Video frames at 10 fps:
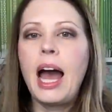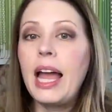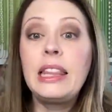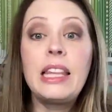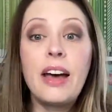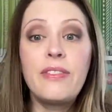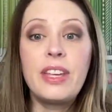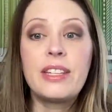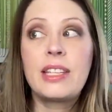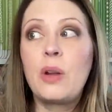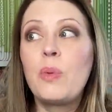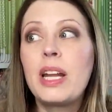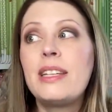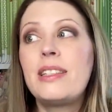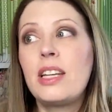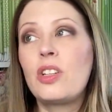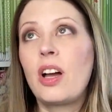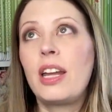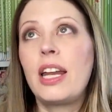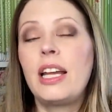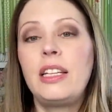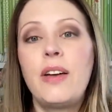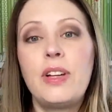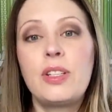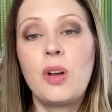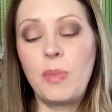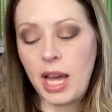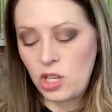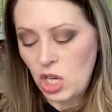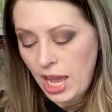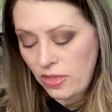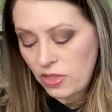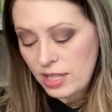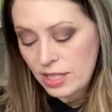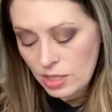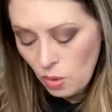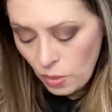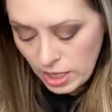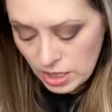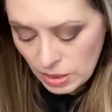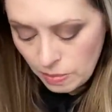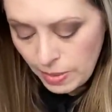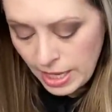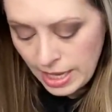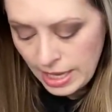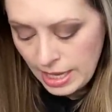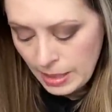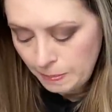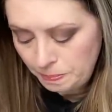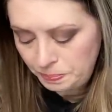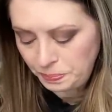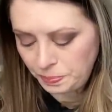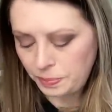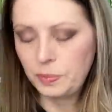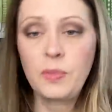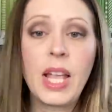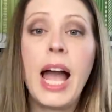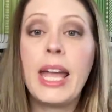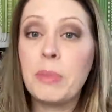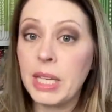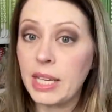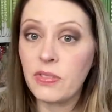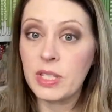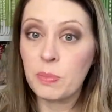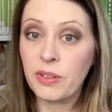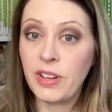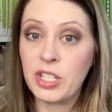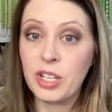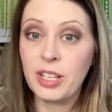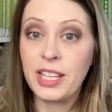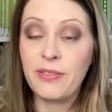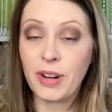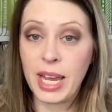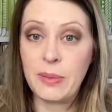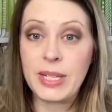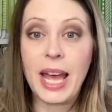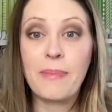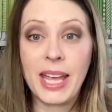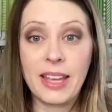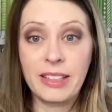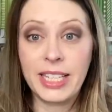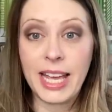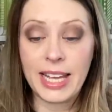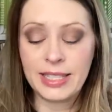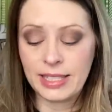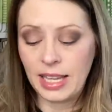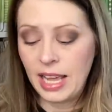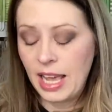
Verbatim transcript: I love this. And when I stitch on it, I love it so much. And this is going to be, I am going to get this professionally framed at my LNS